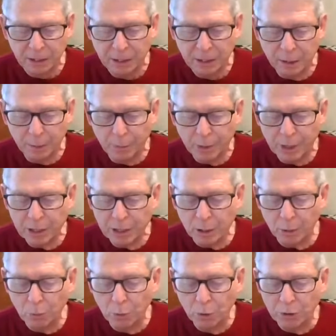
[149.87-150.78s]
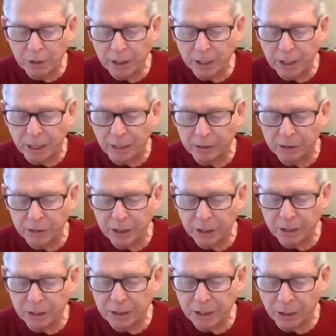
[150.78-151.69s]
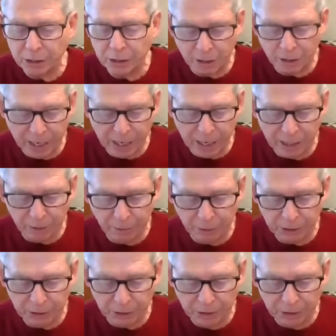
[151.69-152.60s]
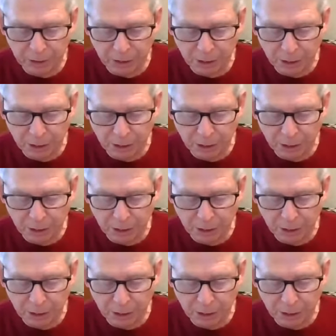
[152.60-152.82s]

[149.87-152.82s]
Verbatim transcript: Here bring your wounded hearts, here tell your anguish.